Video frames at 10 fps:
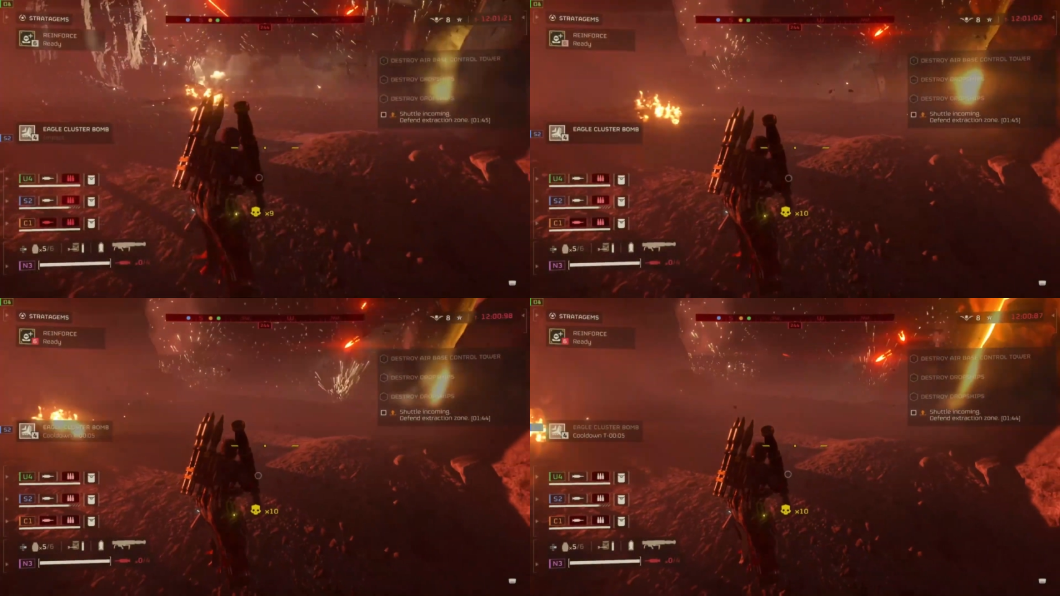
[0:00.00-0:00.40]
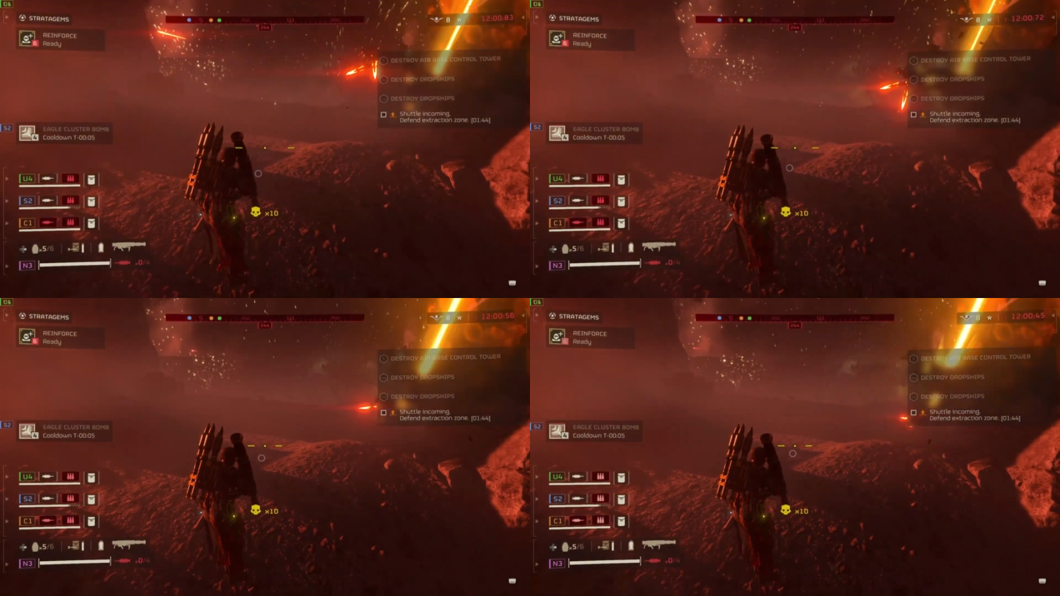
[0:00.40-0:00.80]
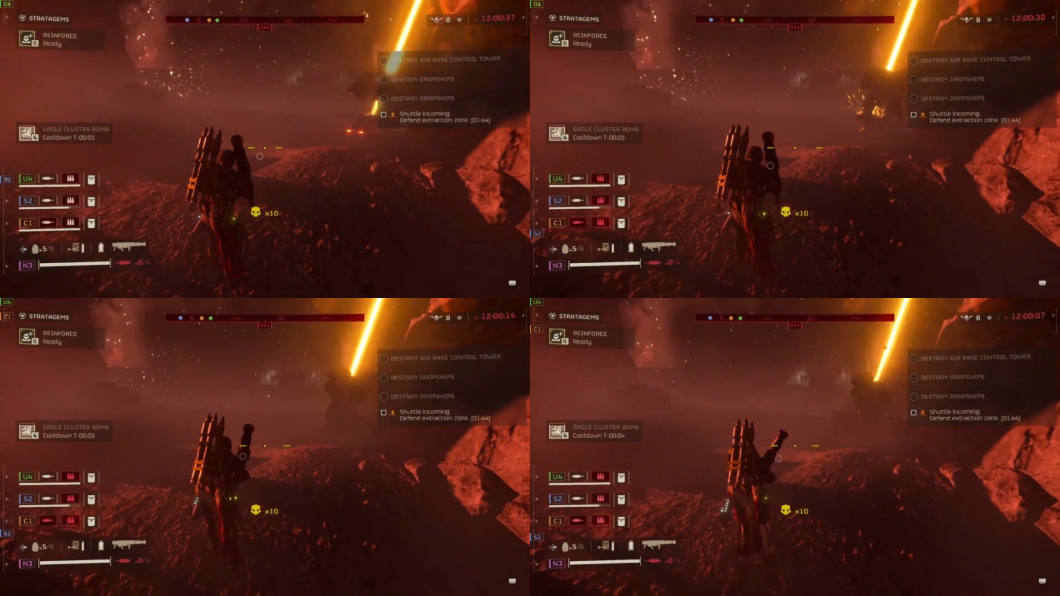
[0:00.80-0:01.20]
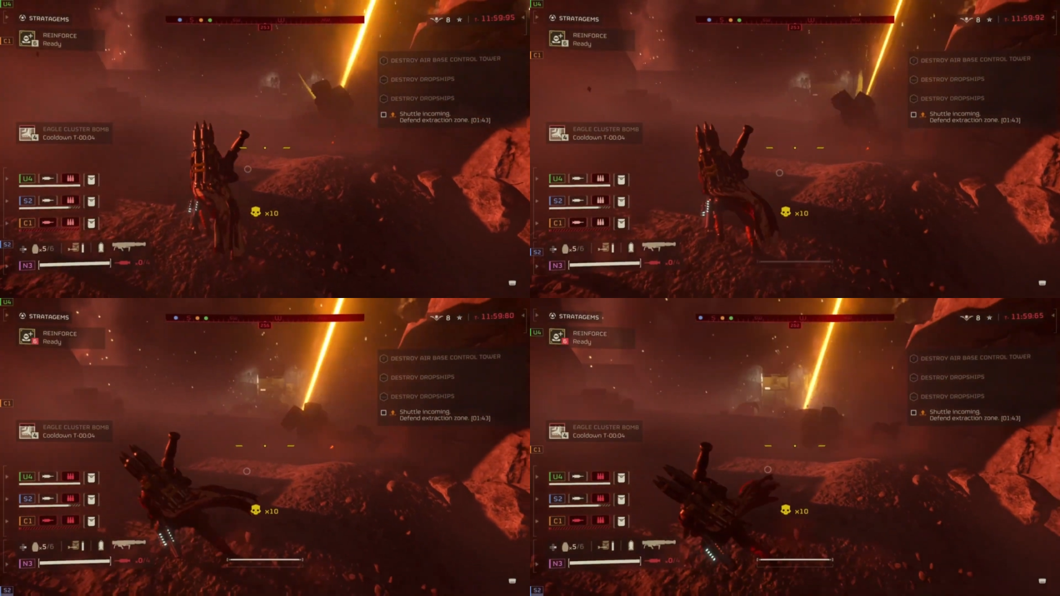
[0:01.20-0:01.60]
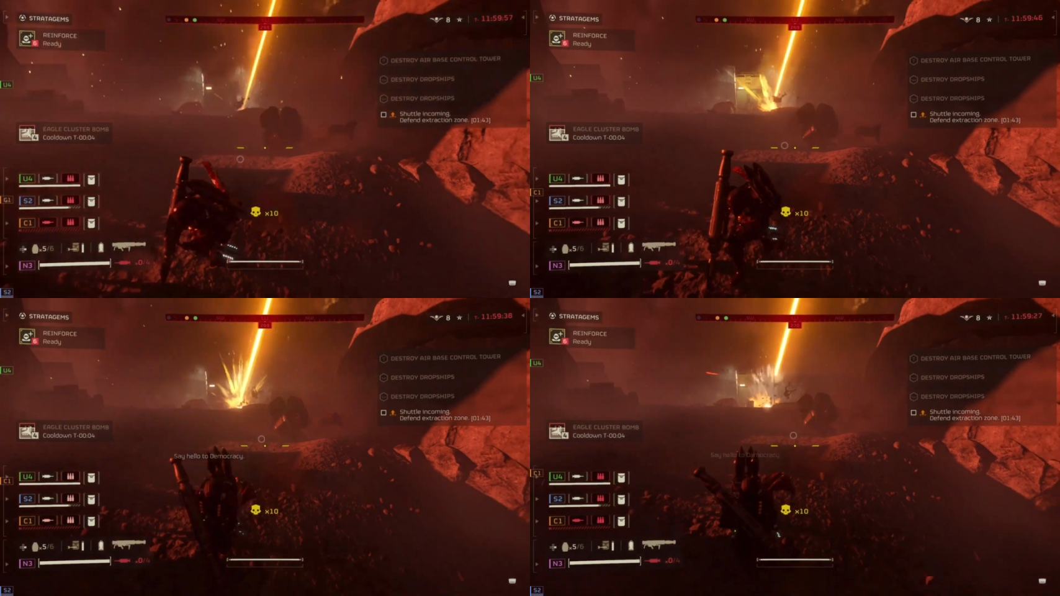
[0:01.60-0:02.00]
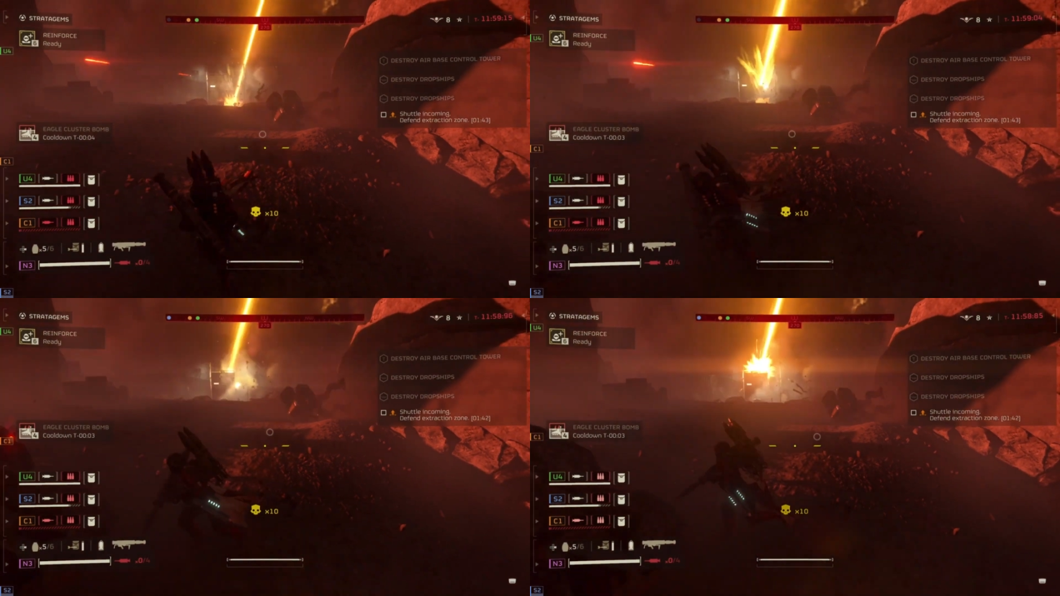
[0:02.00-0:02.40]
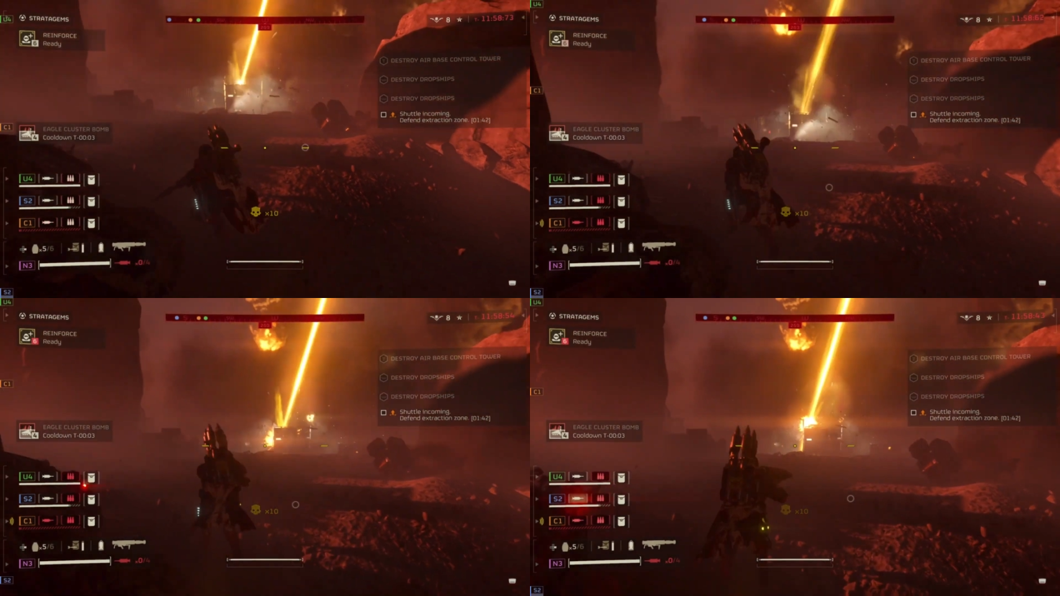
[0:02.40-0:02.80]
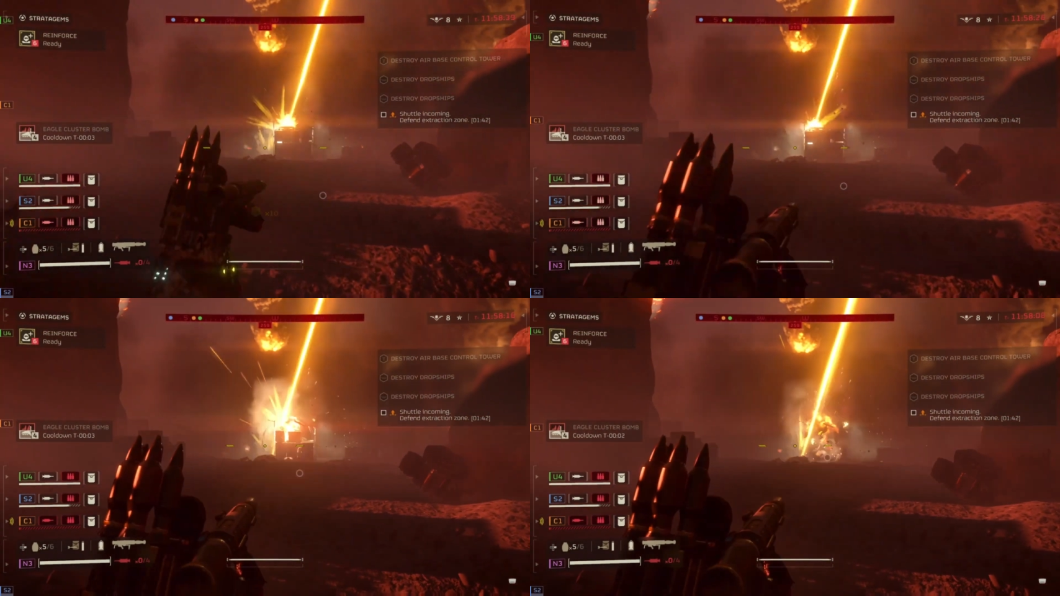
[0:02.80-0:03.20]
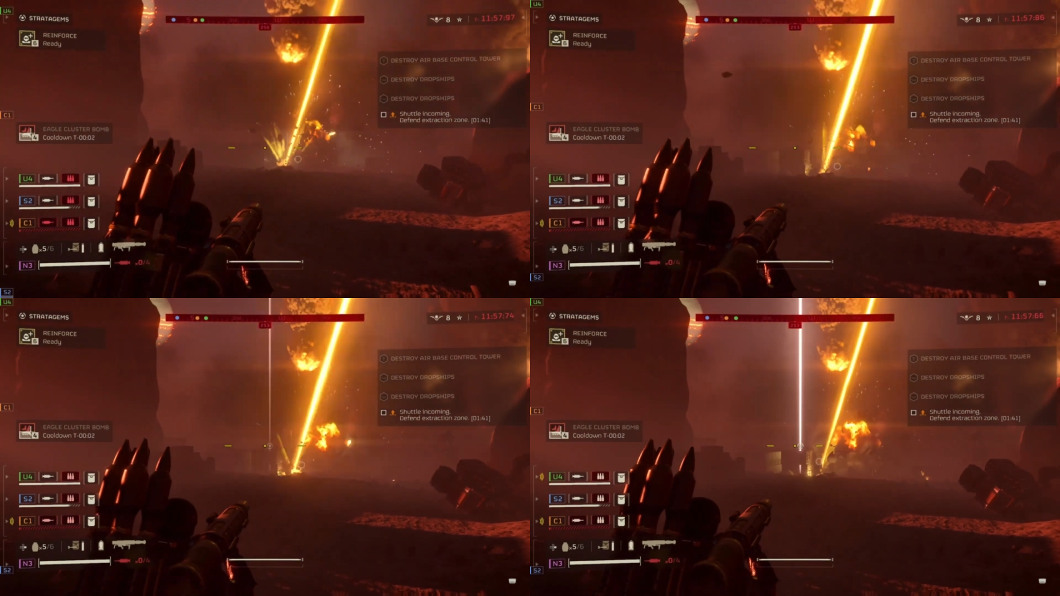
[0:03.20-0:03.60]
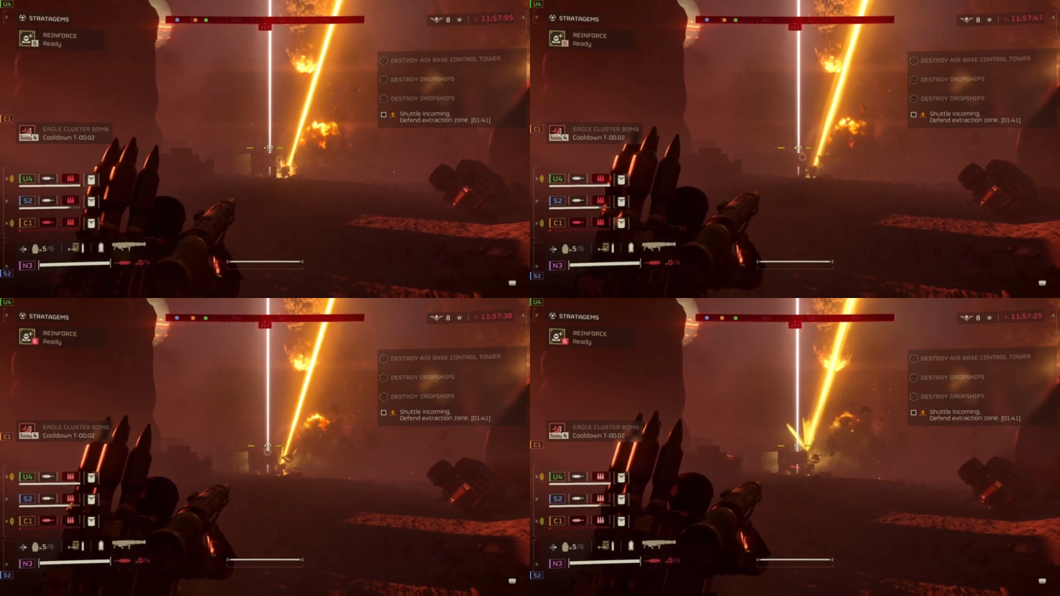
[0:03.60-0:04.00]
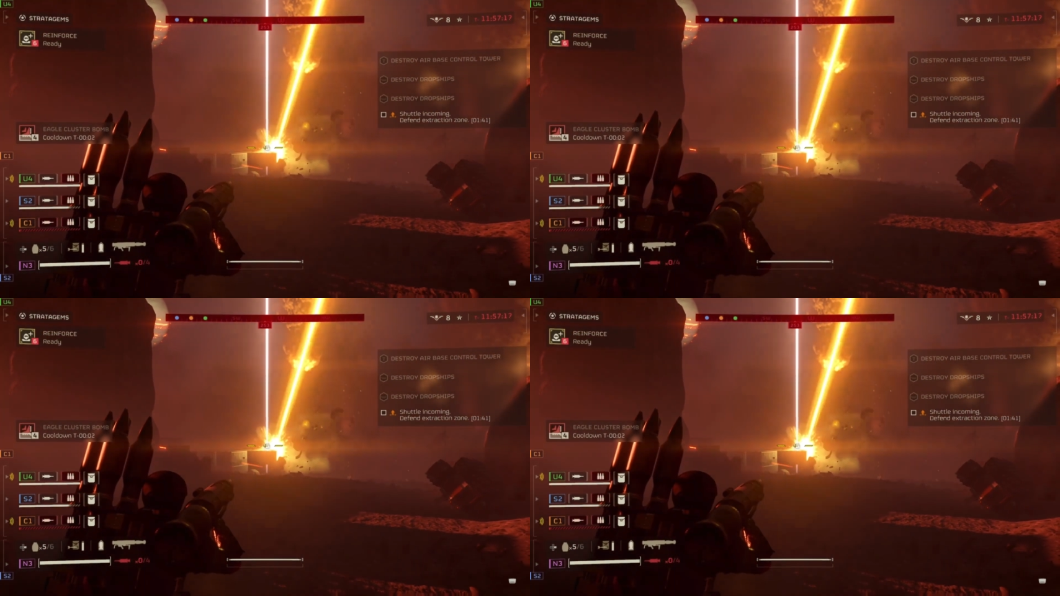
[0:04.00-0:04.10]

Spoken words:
[unreadable: no face in view]